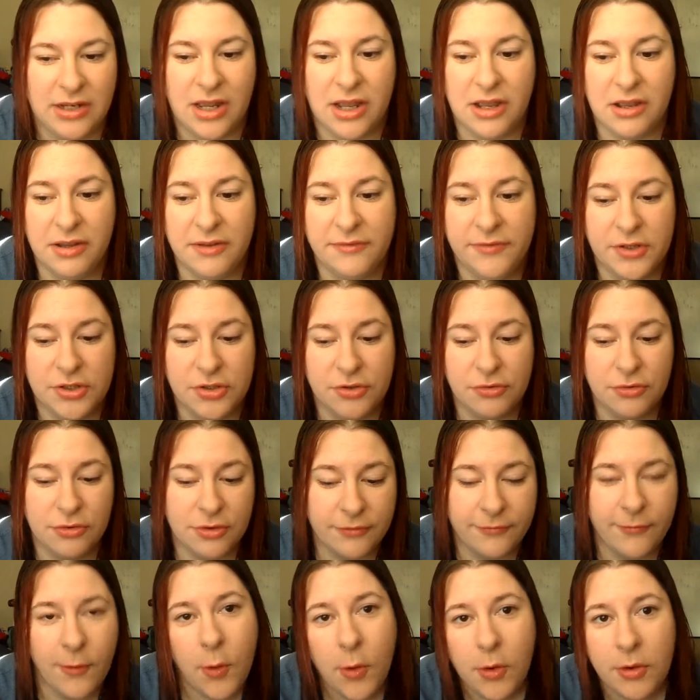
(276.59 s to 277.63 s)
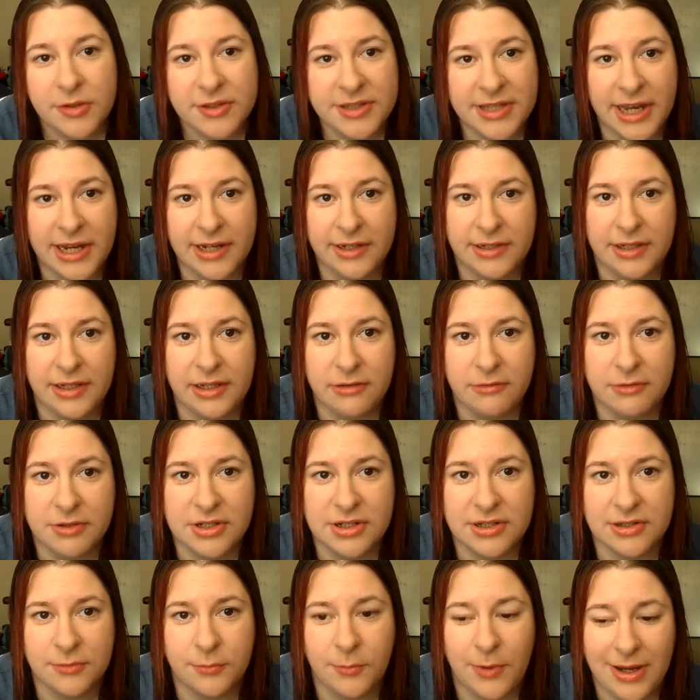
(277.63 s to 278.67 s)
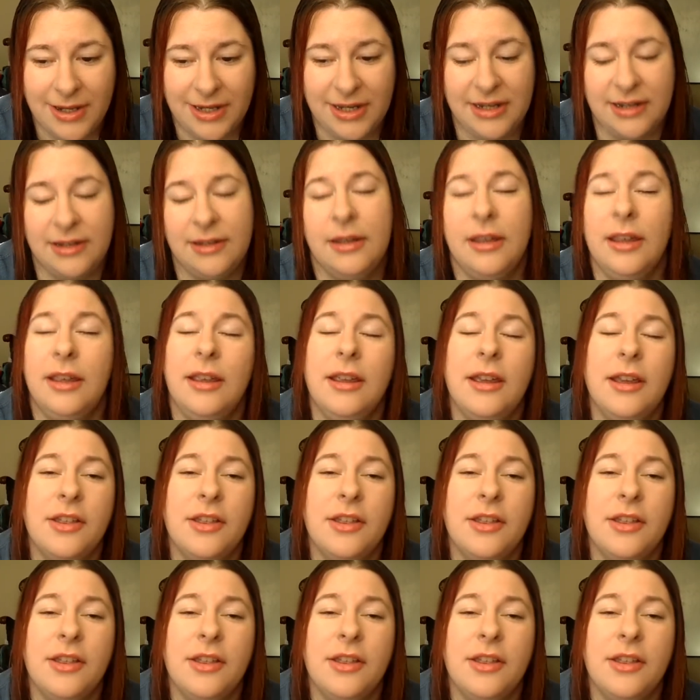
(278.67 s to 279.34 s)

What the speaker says: Now, if you do the foil technique, which is wetting